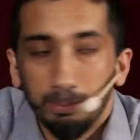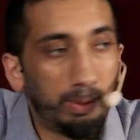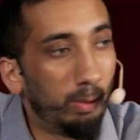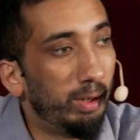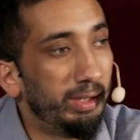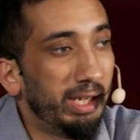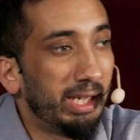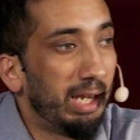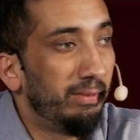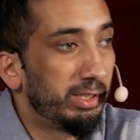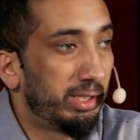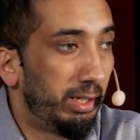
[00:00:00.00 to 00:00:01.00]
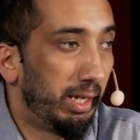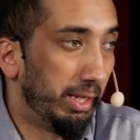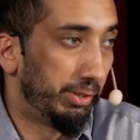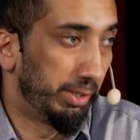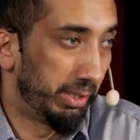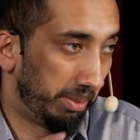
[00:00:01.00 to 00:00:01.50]
But when they gave us their
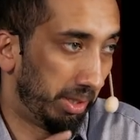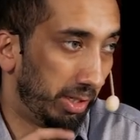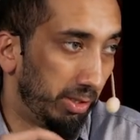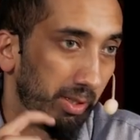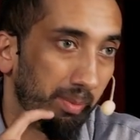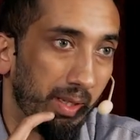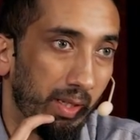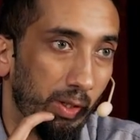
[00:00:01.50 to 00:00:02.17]
answers, let me tell you something.